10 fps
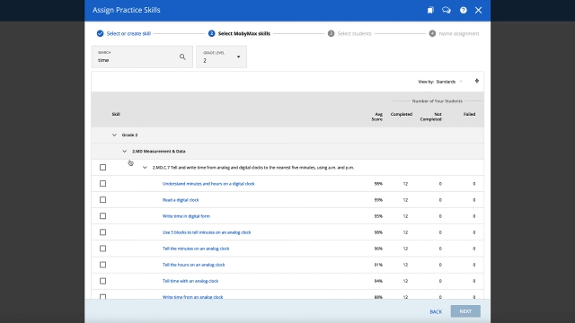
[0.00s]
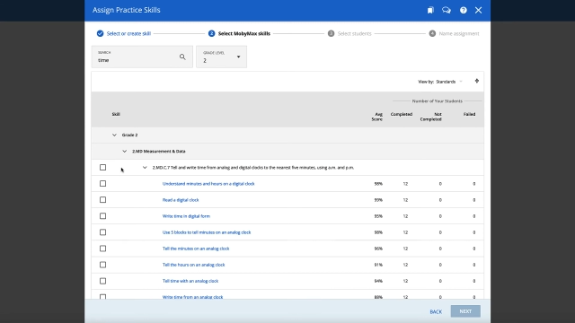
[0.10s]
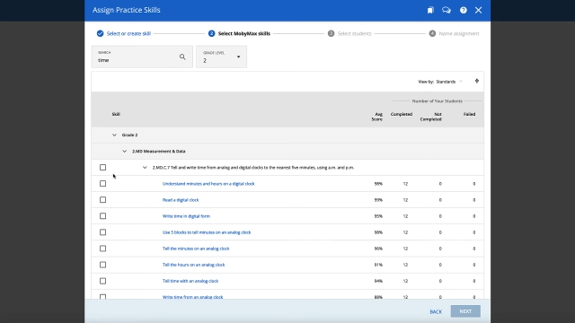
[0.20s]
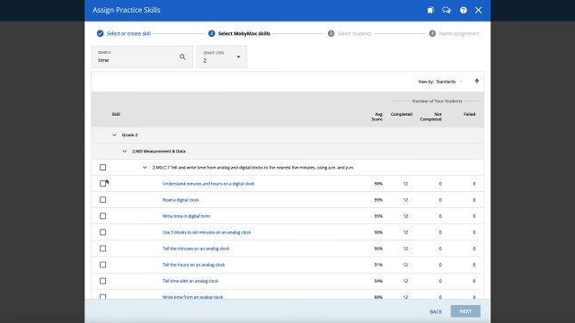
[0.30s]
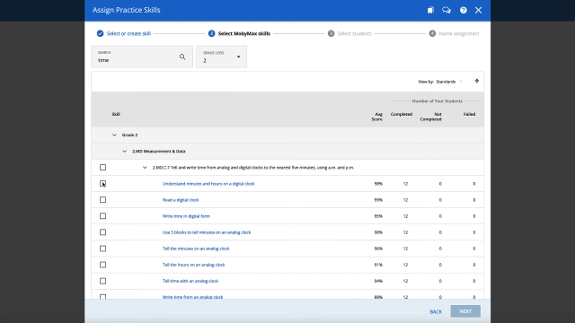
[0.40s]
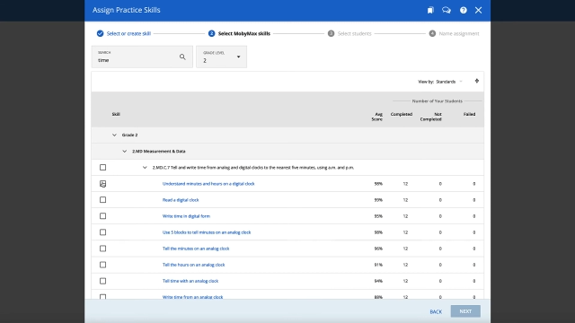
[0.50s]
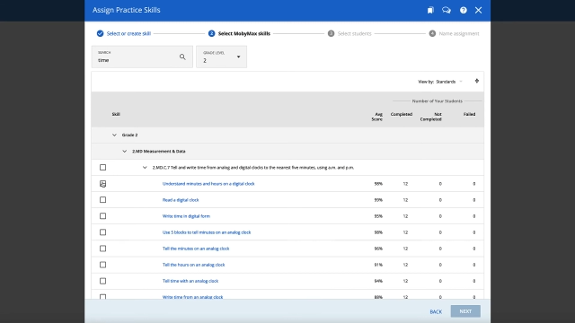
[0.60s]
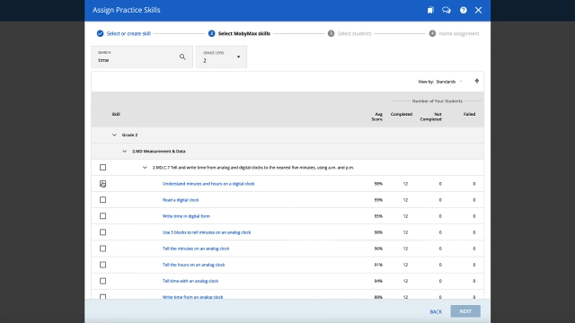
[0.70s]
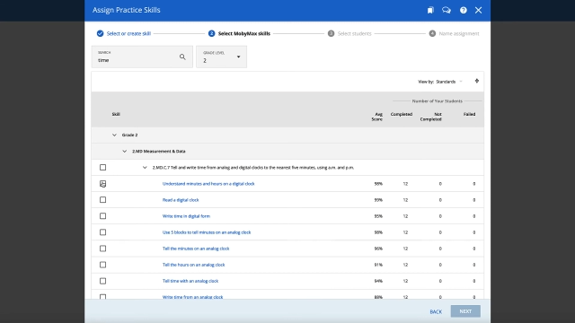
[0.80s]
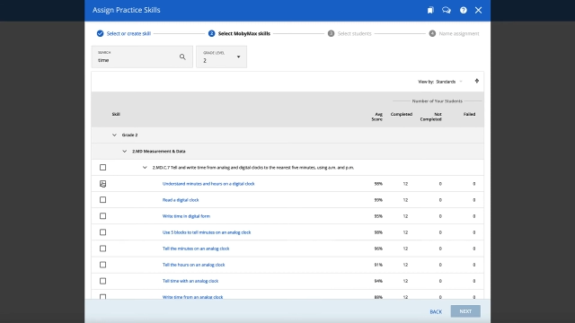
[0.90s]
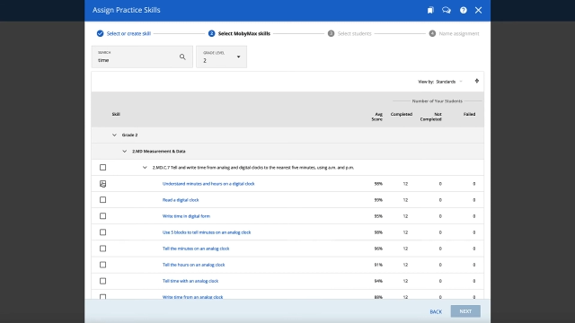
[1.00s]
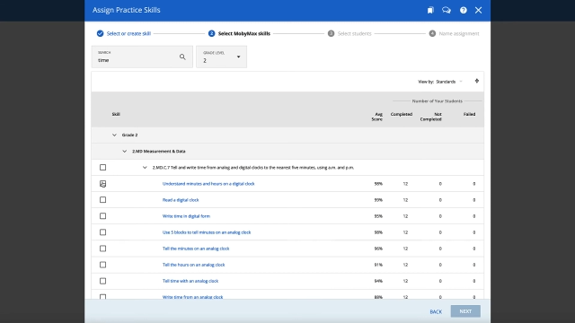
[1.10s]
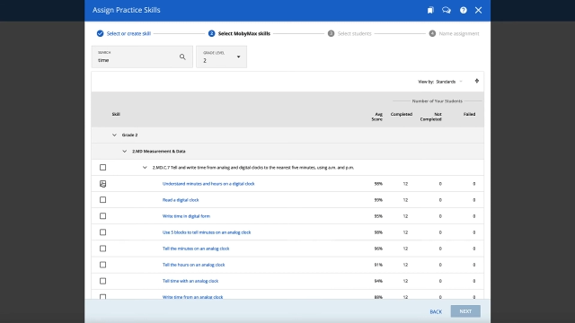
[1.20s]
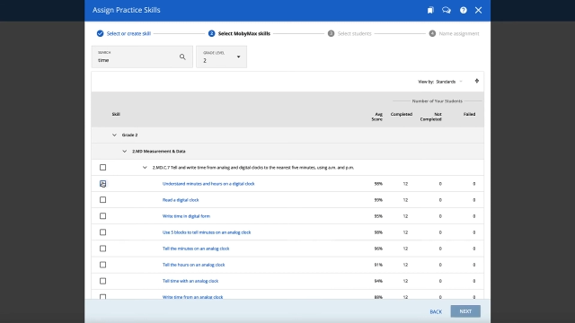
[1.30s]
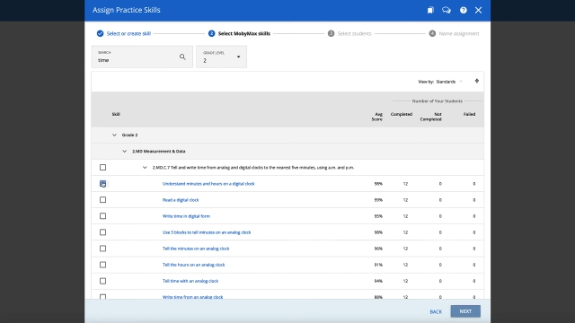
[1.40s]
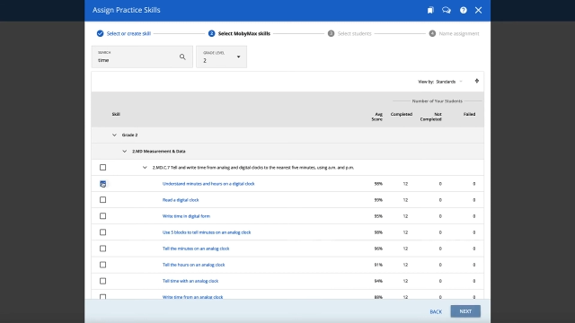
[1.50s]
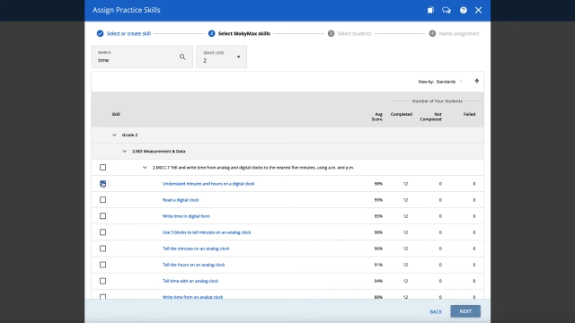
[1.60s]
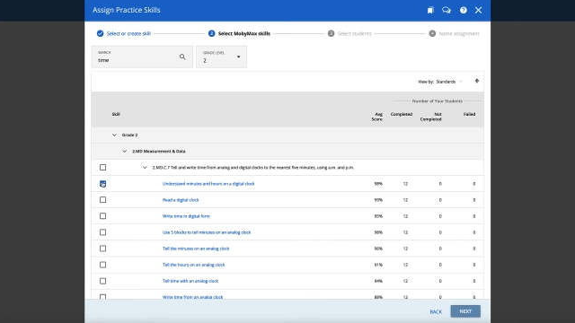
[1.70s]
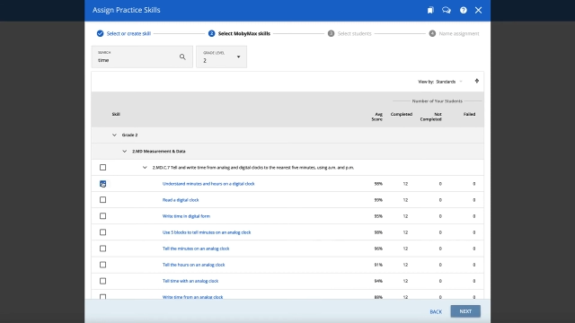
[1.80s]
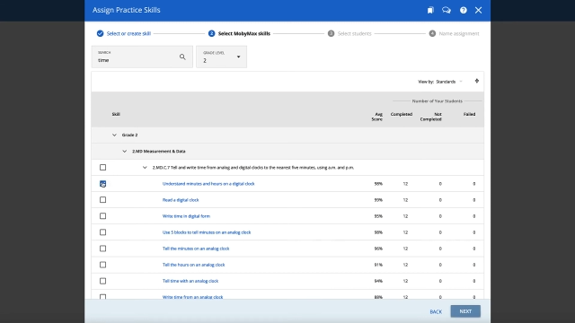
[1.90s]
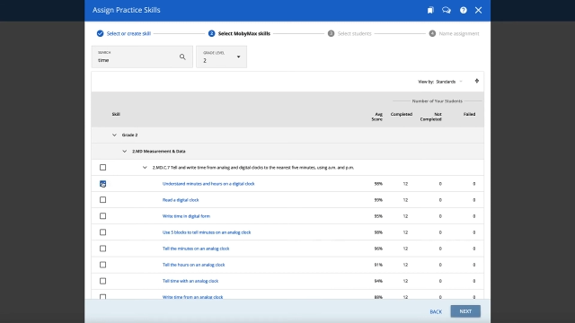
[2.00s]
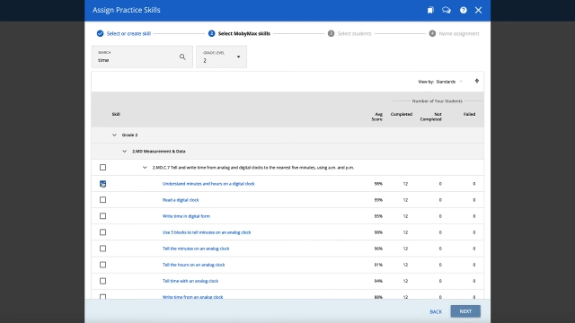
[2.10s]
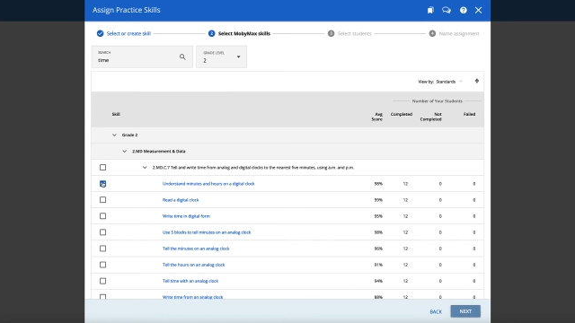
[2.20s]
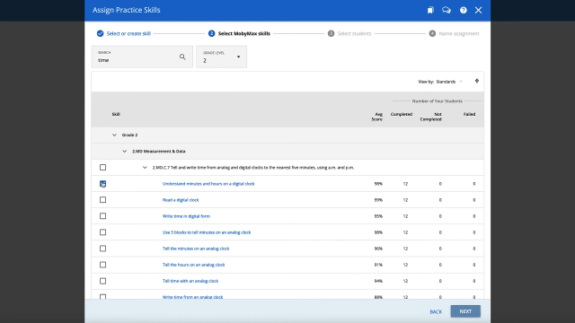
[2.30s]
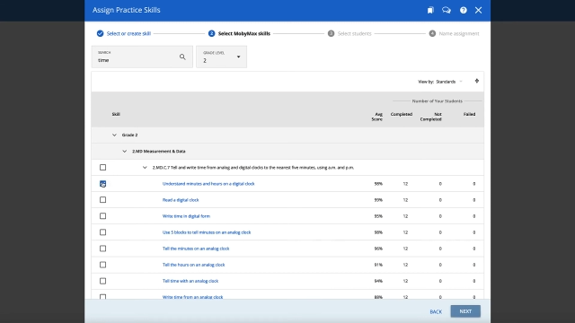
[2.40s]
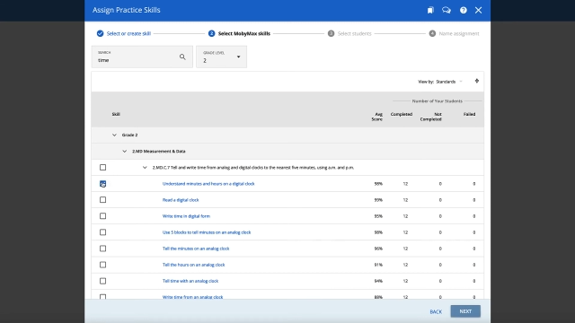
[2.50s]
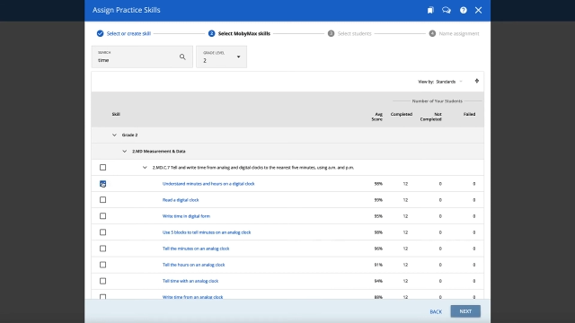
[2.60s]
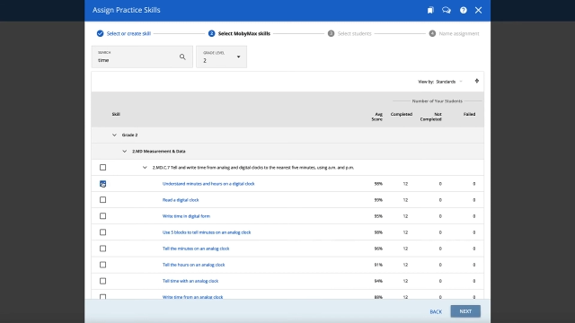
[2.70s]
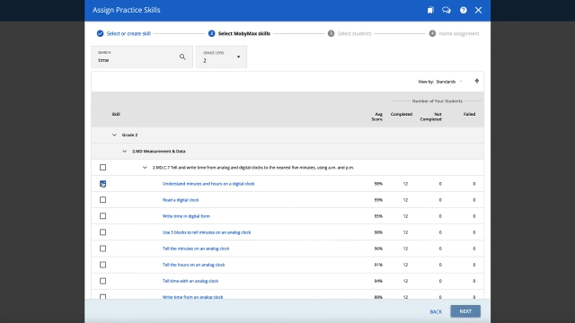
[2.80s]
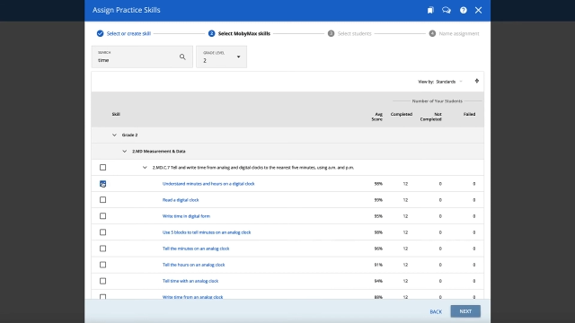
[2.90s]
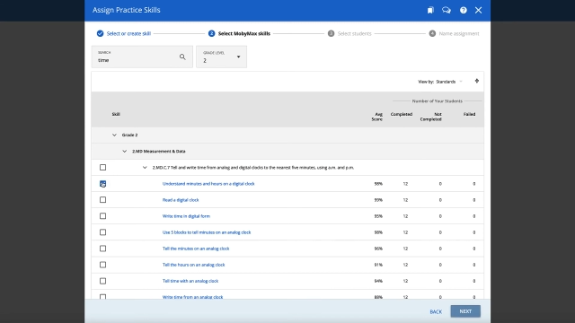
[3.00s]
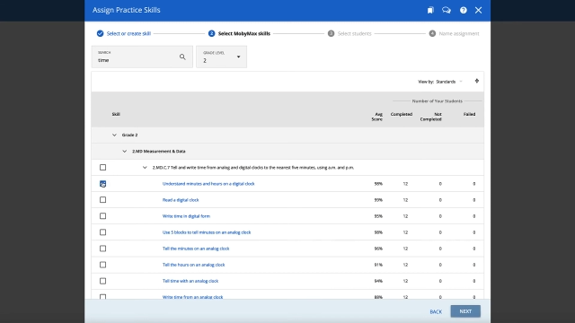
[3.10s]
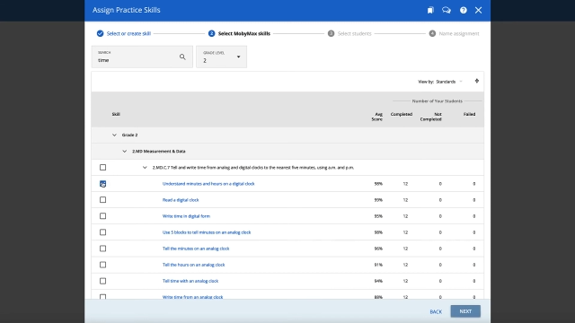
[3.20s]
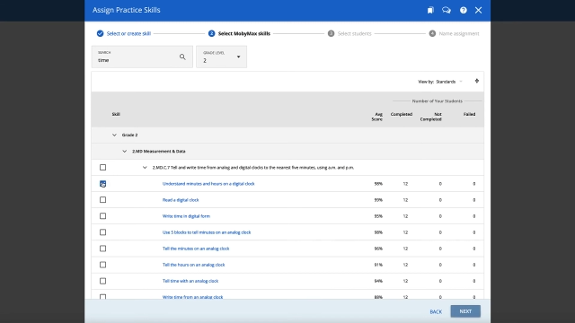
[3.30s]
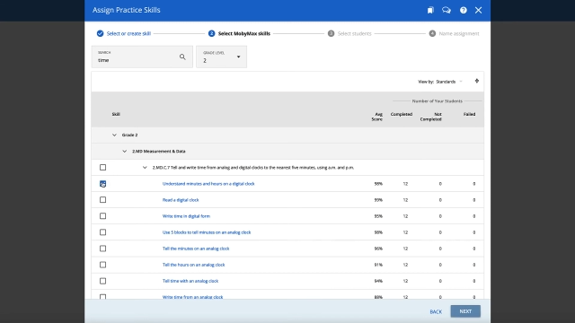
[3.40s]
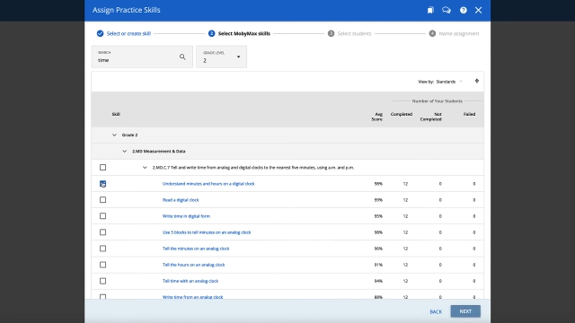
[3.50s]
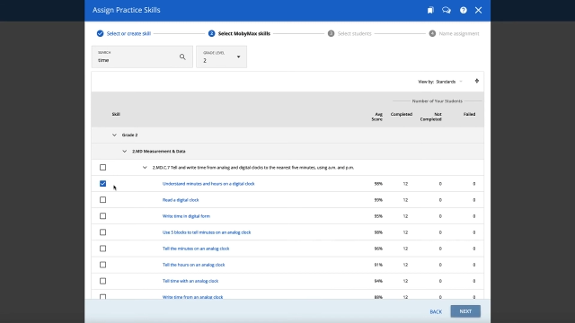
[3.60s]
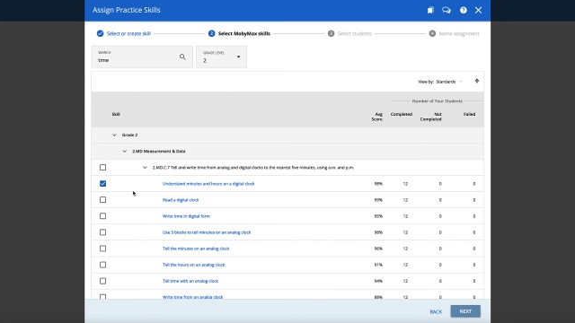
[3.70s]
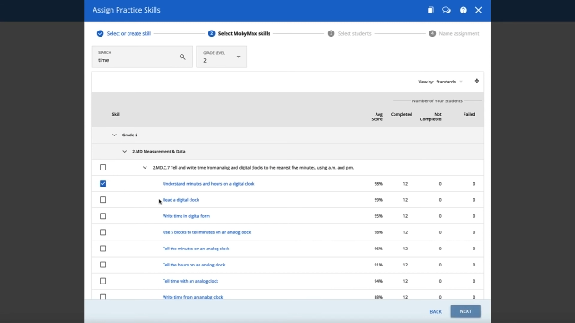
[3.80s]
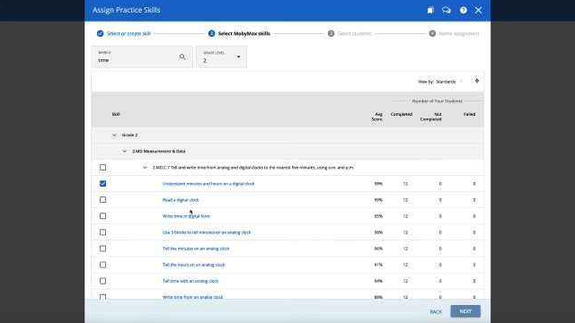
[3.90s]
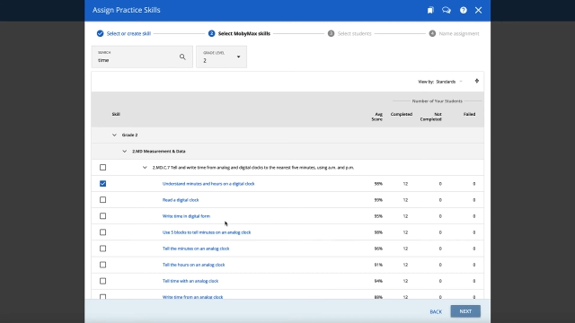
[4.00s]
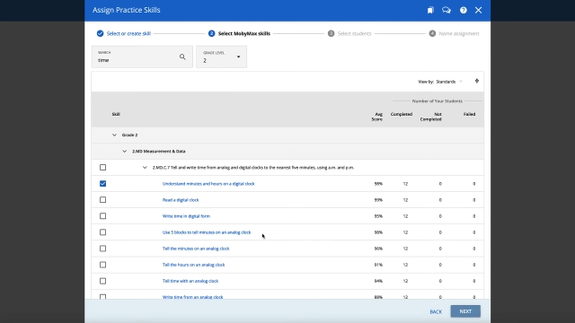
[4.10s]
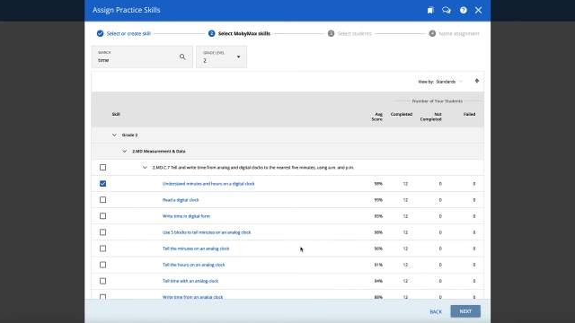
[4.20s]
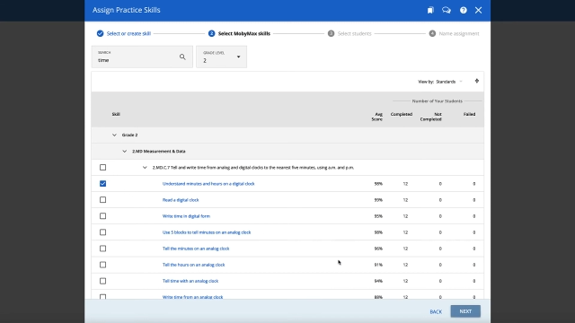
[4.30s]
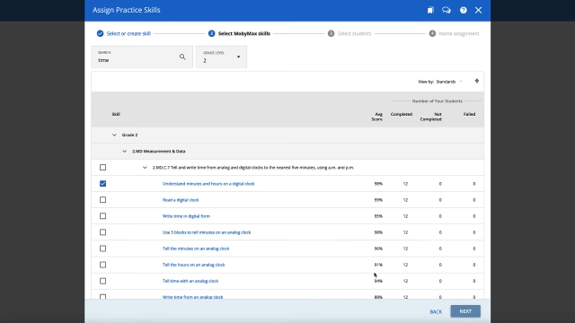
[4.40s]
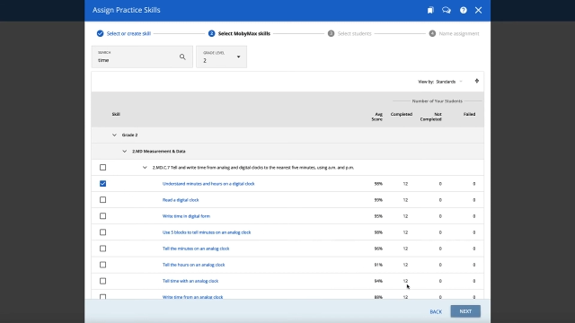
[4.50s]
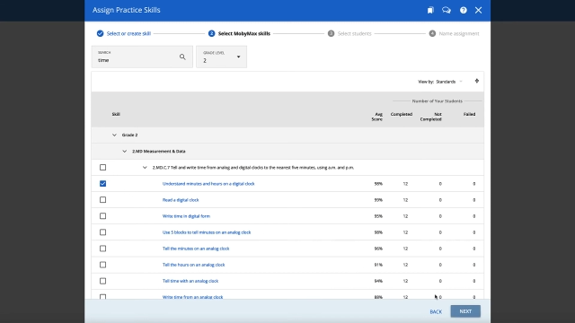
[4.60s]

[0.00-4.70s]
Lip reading: (no speaker visible)